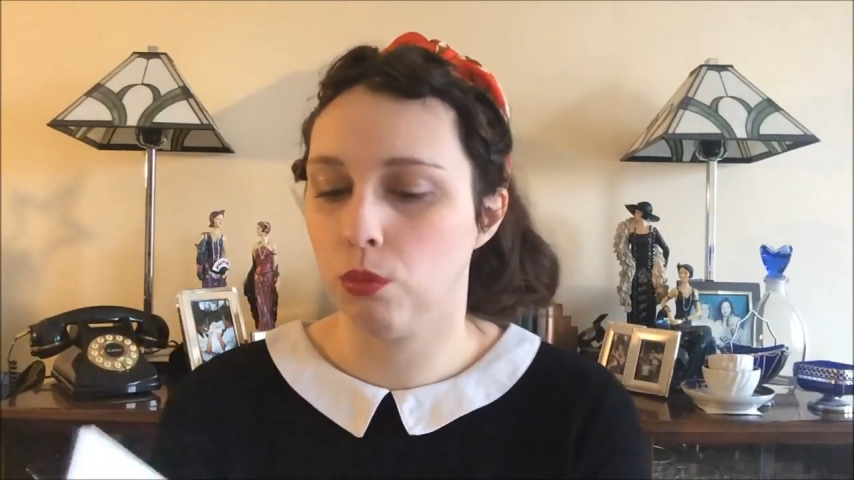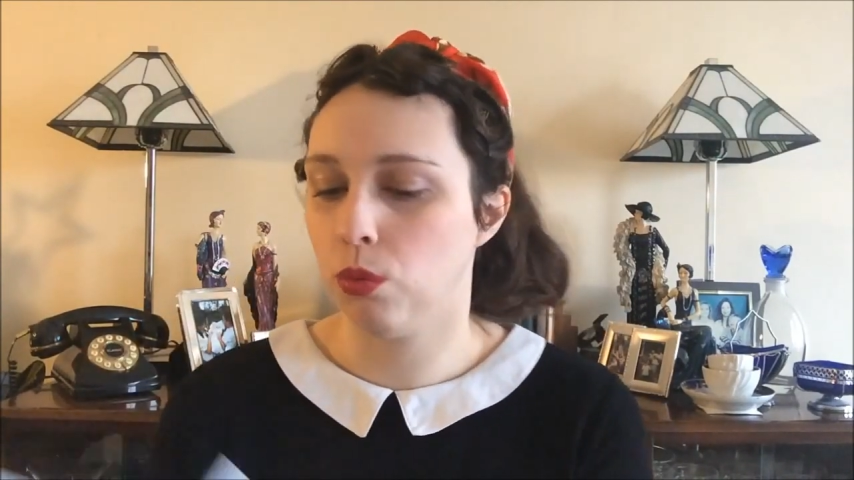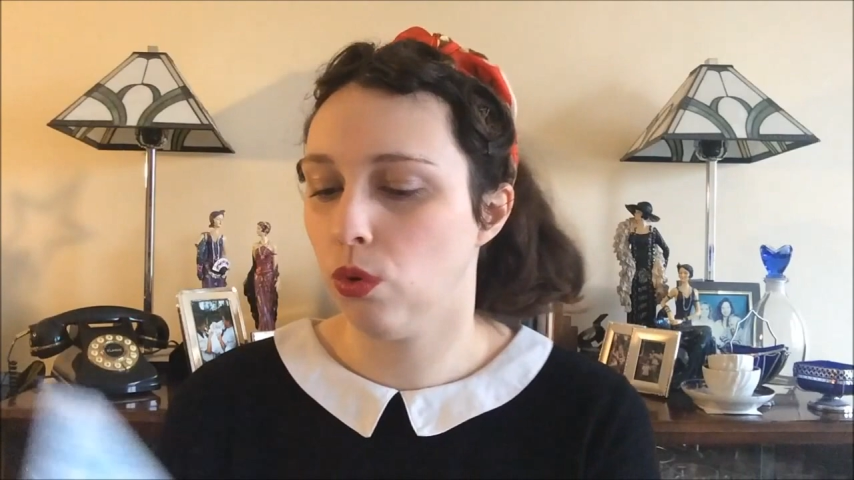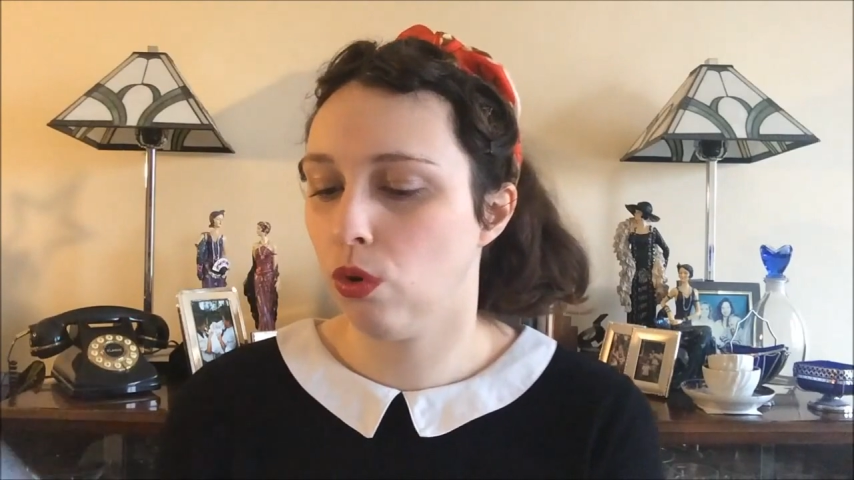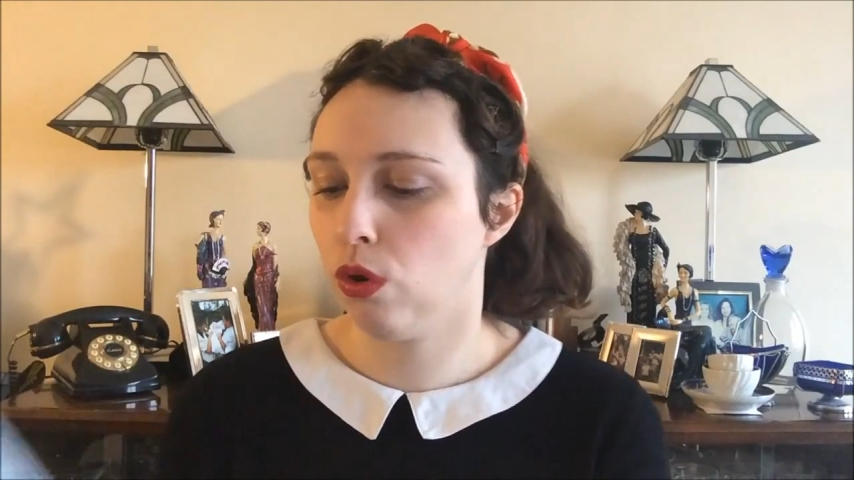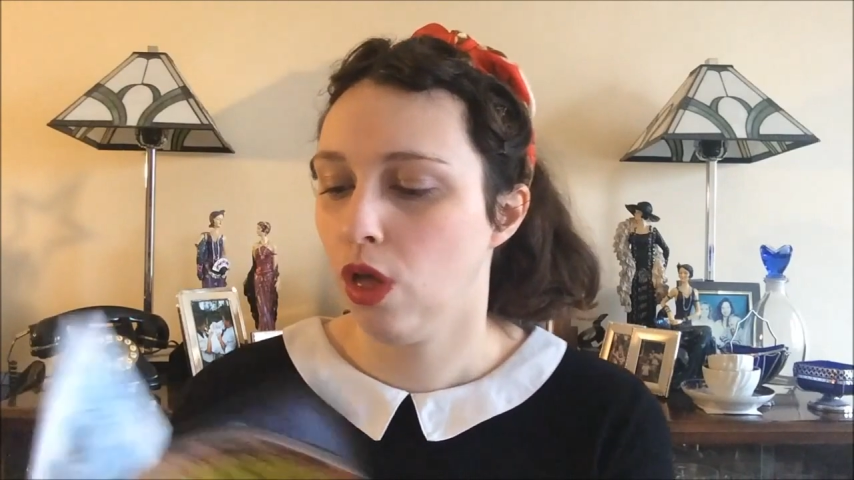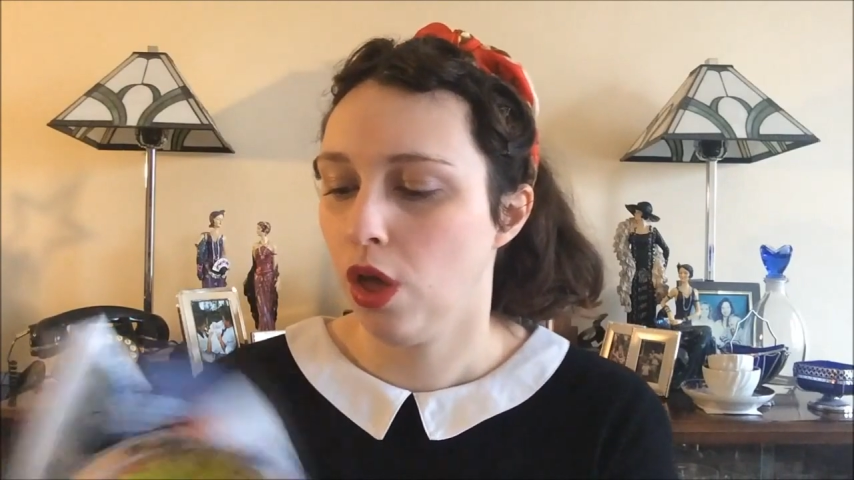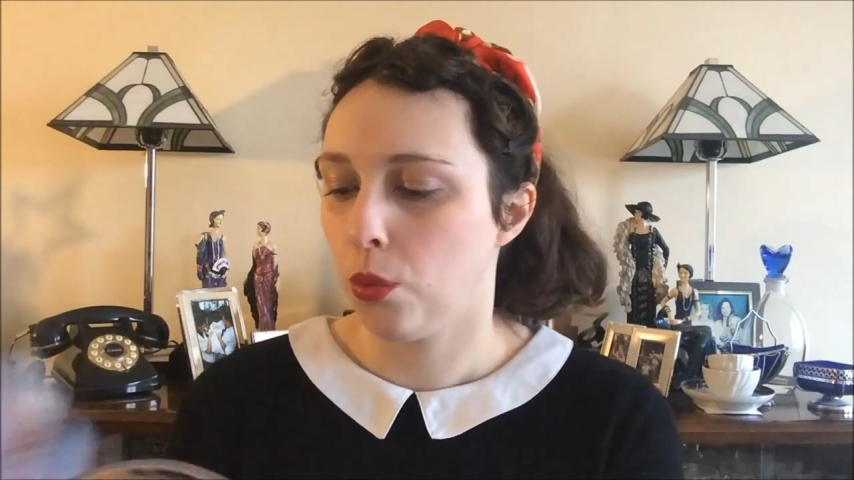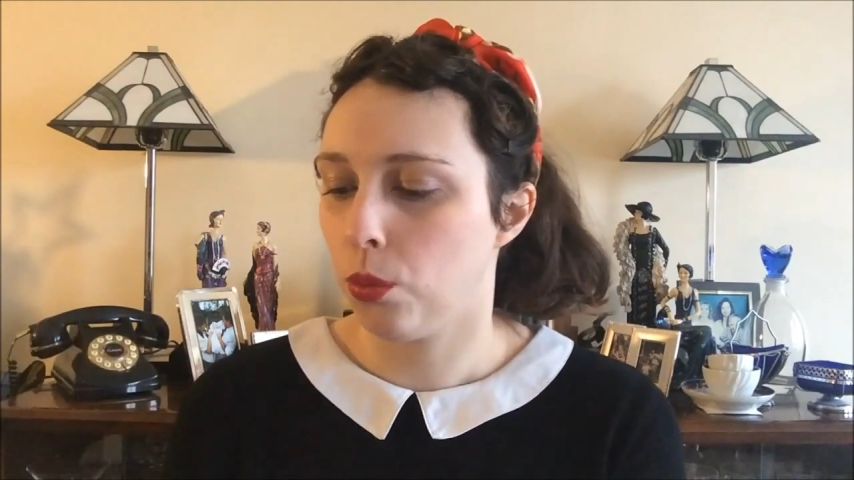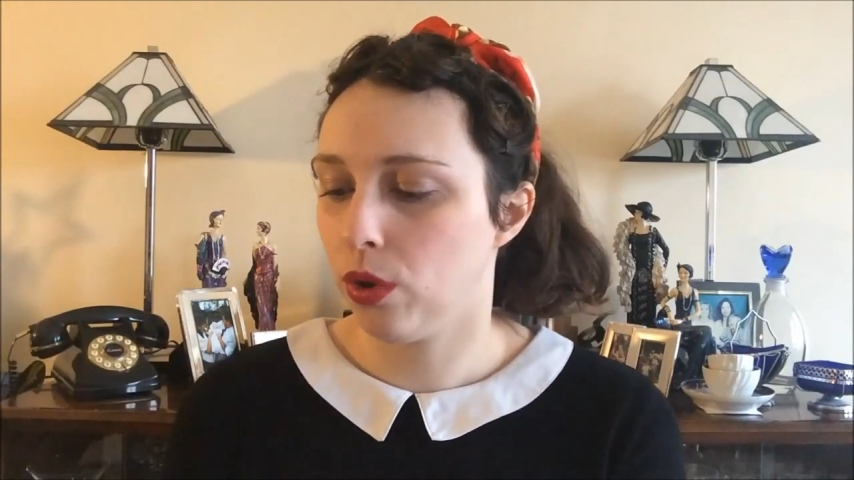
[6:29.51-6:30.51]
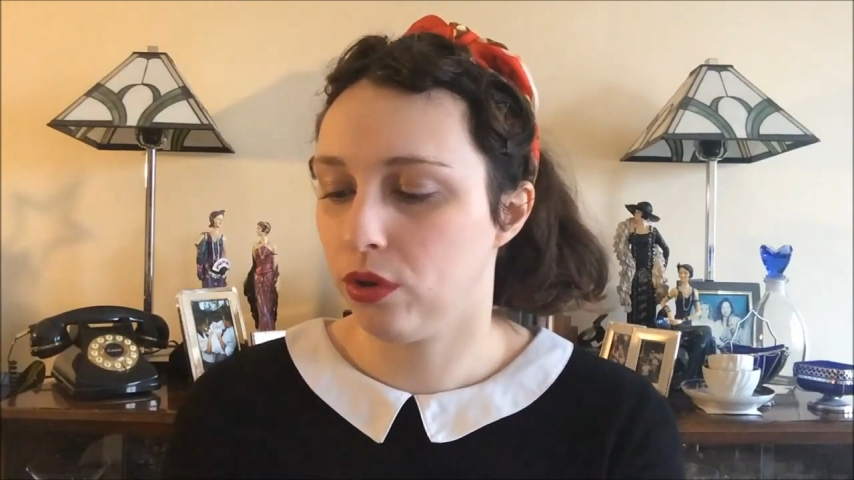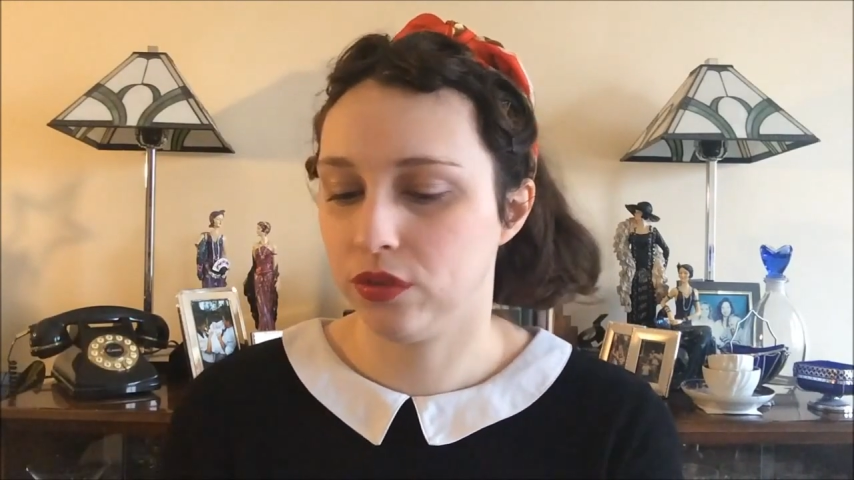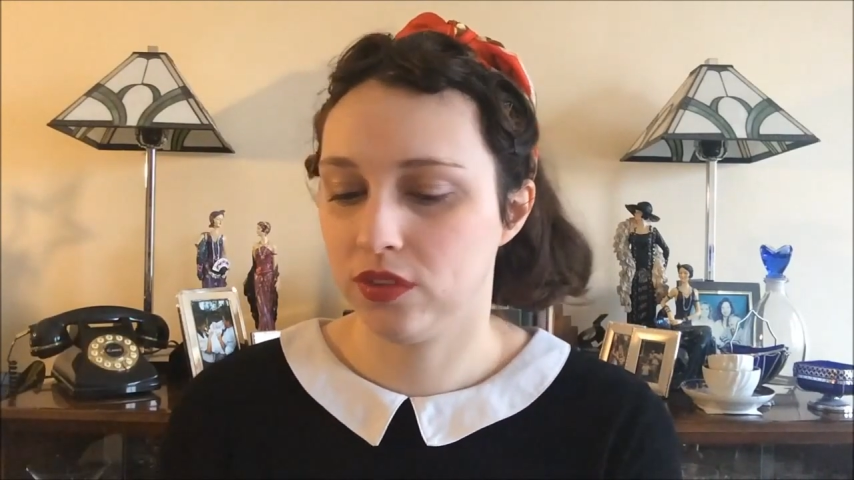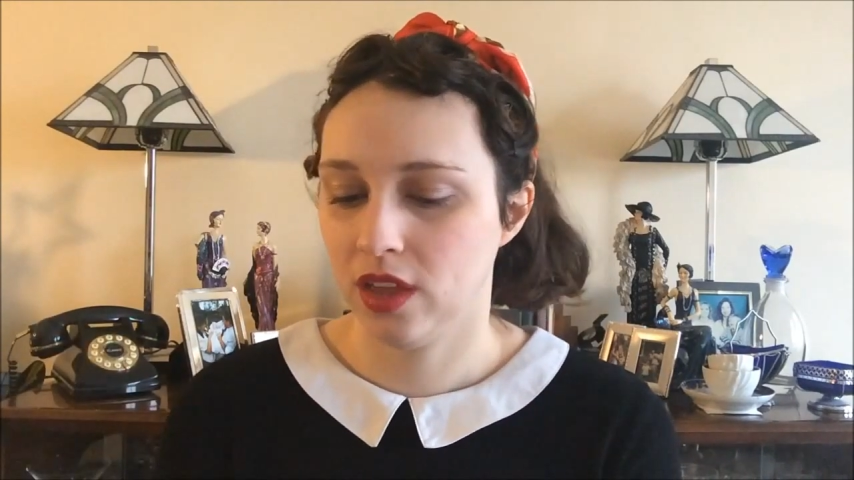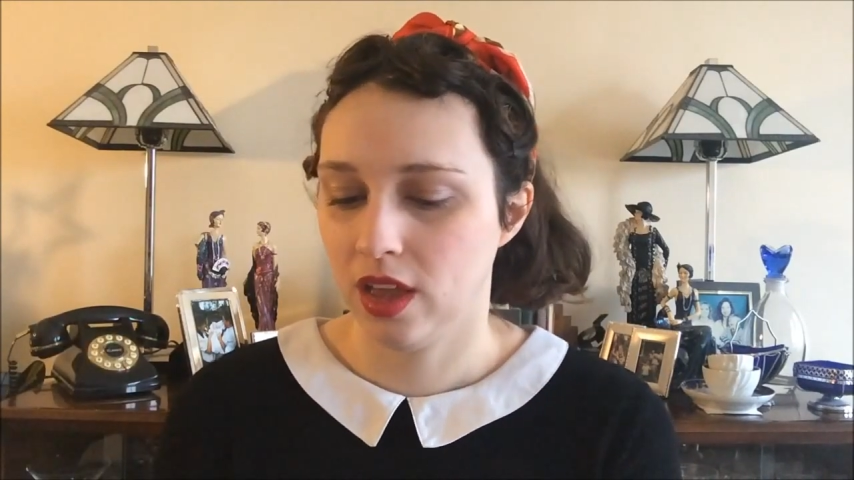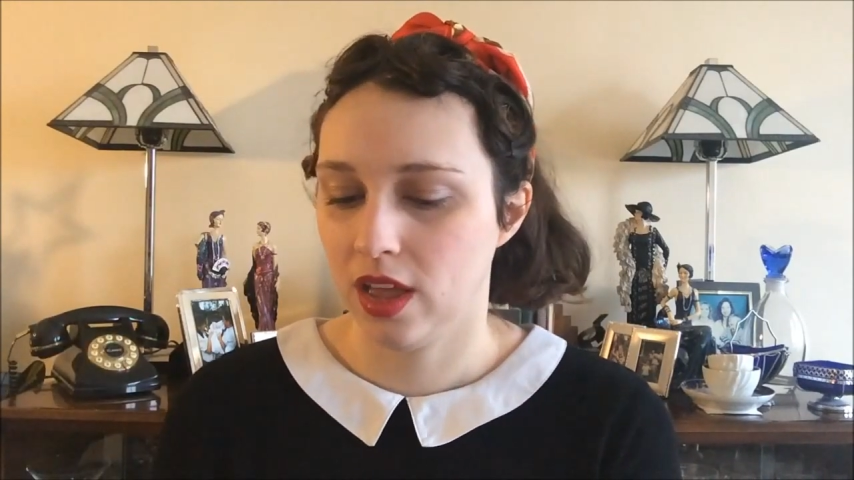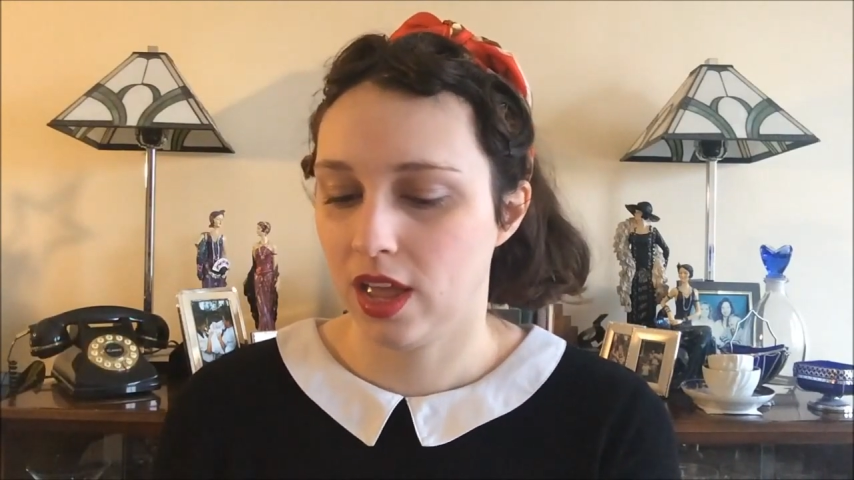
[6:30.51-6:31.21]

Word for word: War was